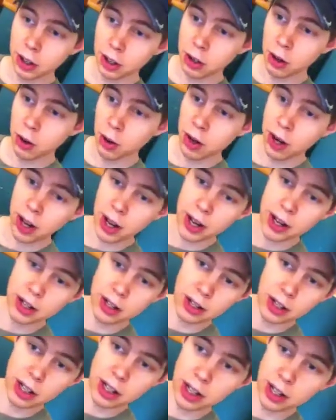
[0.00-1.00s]
Go ahead
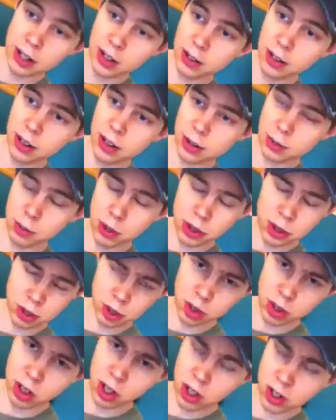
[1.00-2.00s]
and eat as
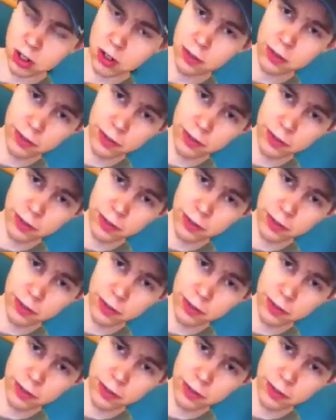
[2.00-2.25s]
much guts,